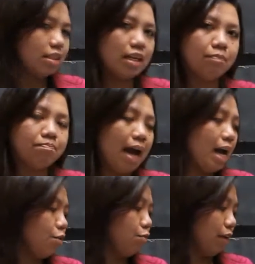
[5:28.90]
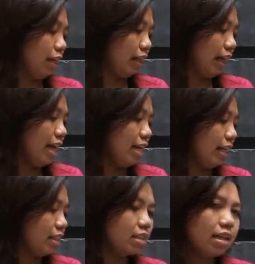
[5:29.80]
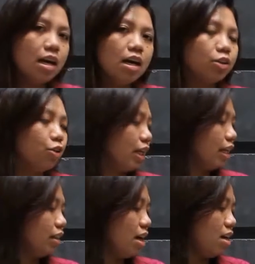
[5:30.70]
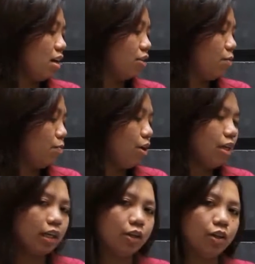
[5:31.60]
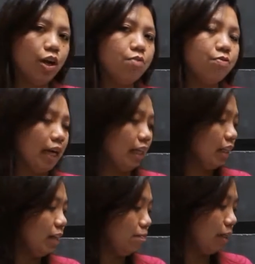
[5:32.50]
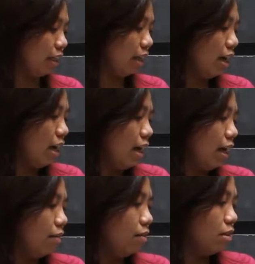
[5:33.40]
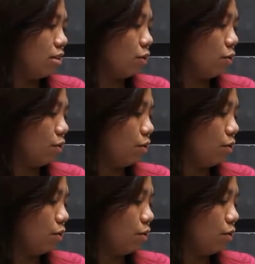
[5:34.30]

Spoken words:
using pyruvate kinase to yield another molecule of ATP. So